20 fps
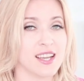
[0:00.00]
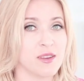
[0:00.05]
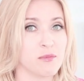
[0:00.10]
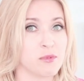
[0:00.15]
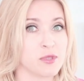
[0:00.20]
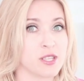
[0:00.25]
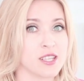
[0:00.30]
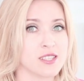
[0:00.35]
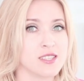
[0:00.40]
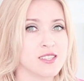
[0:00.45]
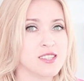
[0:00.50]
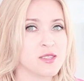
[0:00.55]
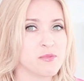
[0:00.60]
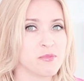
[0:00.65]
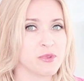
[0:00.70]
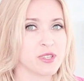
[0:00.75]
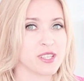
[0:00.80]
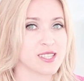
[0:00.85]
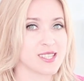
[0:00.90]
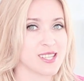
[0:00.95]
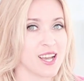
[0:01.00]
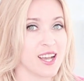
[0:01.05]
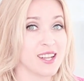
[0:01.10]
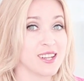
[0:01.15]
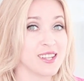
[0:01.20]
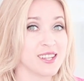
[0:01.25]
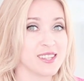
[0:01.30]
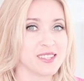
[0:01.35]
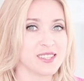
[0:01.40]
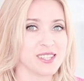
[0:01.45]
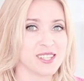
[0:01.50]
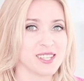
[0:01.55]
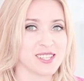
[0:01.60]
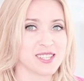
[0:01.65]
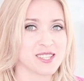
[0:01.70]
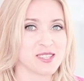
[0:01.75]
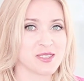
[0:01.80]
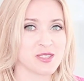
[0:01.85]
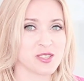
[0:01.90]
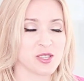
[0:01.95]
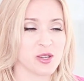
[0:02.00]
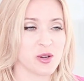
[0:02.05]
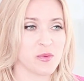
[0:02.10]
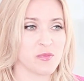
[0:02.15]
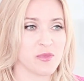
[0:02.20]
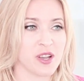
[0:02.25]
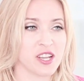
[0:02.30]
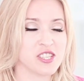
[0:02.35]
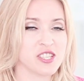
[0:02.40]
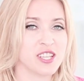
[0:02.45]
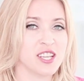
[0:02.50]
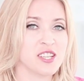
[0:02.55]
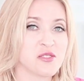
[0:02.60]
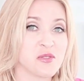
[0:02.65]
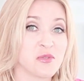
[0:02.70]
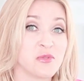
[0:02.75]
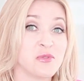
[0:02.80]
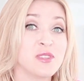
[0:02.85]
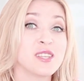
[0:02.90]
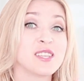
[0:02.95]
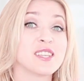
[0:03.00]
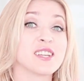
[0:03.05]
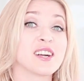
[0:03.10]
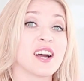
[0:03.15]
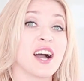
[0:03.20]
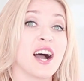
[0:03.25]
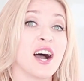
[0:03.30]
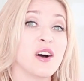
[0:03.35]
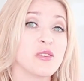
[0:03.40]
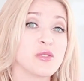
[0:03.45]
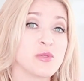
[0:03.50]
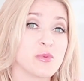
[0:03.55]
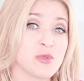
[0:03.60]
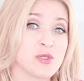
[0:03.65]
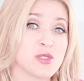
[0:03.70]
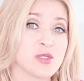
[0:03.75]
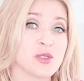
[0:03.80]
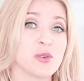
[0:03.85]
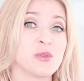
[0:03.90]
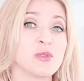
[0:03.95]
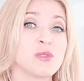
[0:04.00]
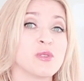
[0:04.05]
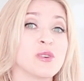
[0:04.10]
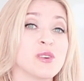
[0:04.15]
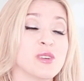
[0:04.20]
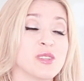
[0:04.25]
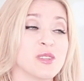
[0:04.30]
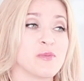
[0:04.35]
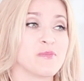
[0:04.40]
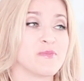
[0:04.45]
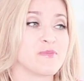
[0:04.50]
but I didn't speak Italian yet, so I just had to figure out what's going on.